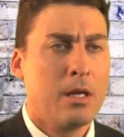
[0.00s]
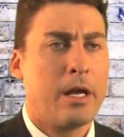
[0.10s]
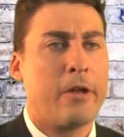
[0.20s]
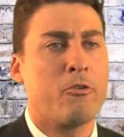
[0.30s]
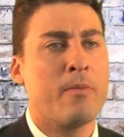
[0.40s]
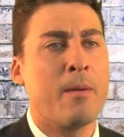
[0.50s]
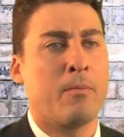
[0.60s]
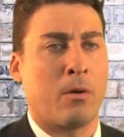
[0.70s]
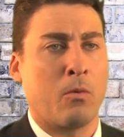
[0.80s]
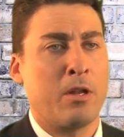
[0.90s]
And
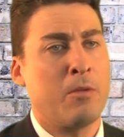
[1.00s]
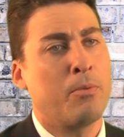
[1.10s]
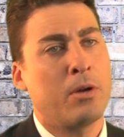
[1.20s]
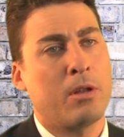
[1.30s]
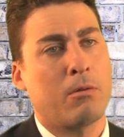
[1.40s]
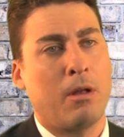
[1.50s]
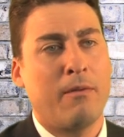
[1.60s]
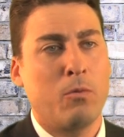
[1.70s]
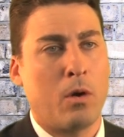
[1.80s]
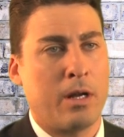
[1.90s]
remember, when you put your
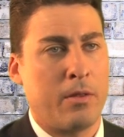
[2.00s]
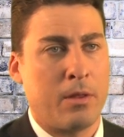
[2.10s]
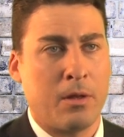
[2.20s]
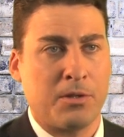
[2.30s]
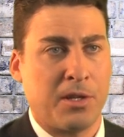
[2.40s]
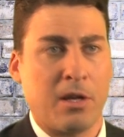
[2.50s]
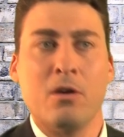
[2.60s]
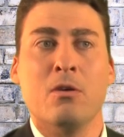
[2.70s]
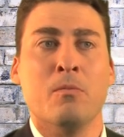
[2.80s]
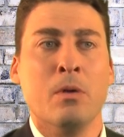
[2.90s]
loved one in the nursing
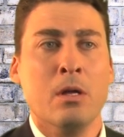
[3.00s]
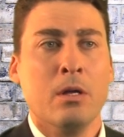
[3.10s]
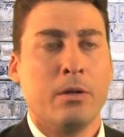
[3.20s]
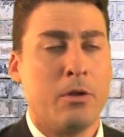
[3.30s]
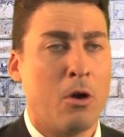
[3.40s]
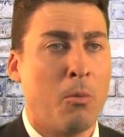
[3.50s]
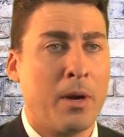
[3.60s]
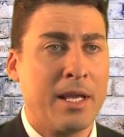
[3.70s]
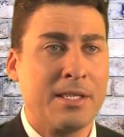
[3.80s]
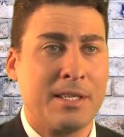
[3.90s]
home,
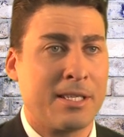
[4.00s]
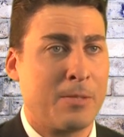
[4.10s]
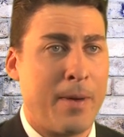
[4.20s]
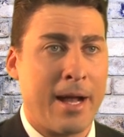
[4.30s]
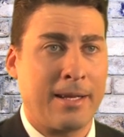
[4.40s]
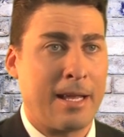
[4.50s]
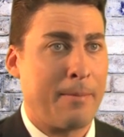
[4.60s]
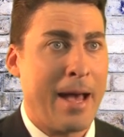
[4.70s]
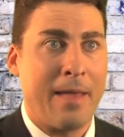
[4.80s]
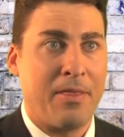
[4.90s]
nobody is expecting
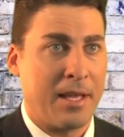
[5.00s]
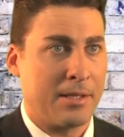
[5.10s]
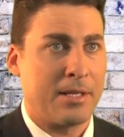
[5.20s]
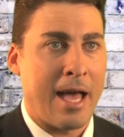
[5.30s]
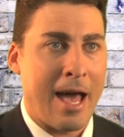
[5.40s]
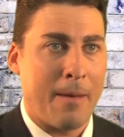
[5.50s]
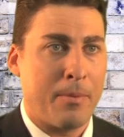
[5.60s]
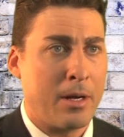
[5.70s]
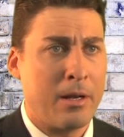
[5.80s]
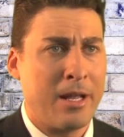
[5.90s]
bad things to
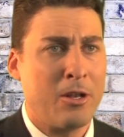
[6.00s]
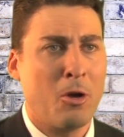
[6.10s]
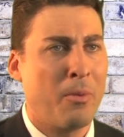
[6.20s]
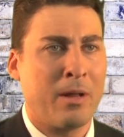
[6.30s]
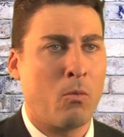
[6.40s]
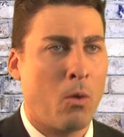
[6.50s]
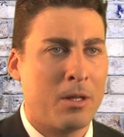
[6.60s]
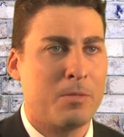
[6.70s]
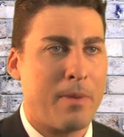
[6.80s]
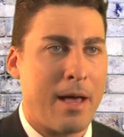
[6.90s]
happen, and nobody
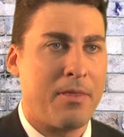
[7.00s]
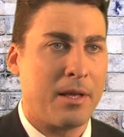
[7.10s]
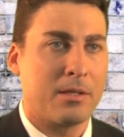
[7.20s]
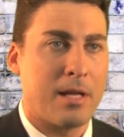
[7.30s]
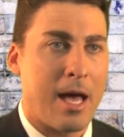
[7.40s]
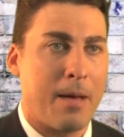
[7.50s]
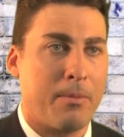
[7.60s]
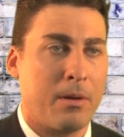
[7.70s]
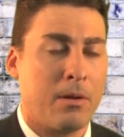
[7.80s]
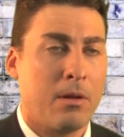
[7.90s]
wants bad things to
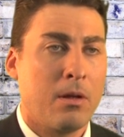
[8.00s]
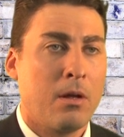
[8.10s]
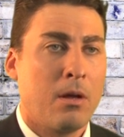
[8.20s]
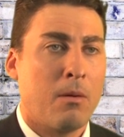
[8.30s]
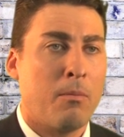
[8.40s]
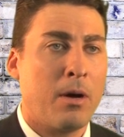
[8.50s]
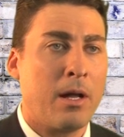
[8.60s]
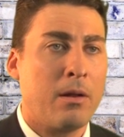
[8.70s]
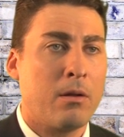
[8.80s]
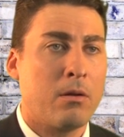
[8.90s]
happen.
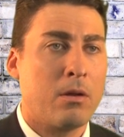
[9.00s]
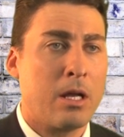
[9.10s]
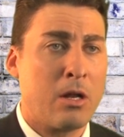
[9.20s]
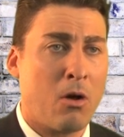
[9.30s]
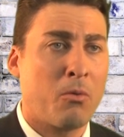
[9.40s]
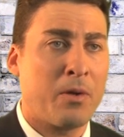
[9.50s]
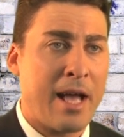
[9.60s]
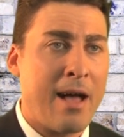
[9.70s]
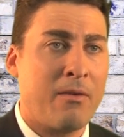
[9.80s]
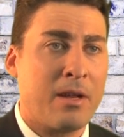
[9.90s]
But in all
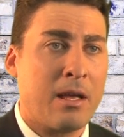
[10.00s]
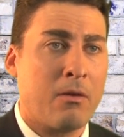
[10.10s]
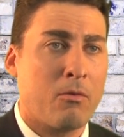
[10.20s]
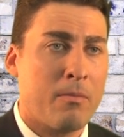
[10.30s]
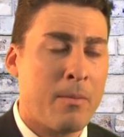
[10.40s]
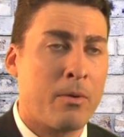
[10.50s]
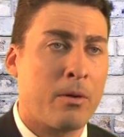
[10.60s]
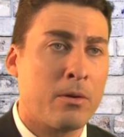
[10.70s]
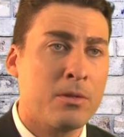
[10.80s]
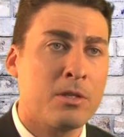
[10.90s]
reality, remember,
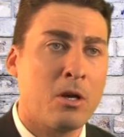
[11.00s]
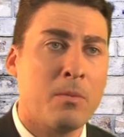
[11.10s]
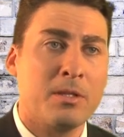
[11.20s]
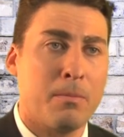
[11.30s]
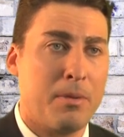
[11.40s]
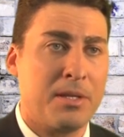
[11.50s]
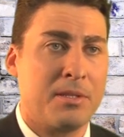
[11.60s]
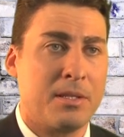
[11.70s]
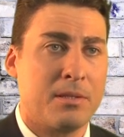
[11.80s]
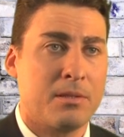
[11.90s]
a nursing home is a
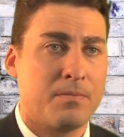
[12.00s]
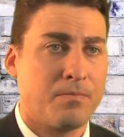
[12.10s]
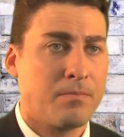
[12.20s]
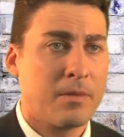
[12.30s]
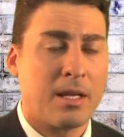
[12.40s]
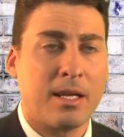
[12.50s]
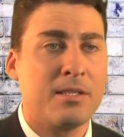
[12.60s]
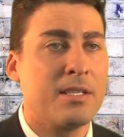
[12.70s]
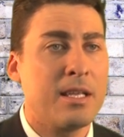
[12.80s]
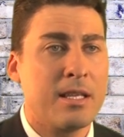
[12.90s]
business, and I
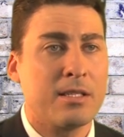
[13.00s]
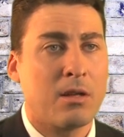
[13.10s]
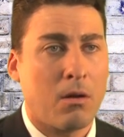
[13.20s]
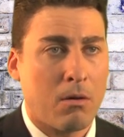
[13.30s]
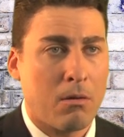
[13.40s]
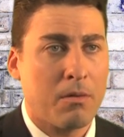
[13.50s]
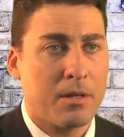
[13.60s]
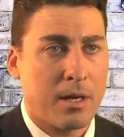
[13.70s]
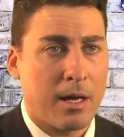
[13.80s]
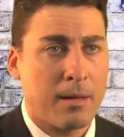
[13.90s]
see this all the
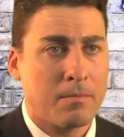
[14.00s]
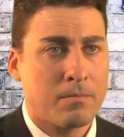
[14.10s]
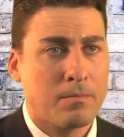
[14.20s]
time.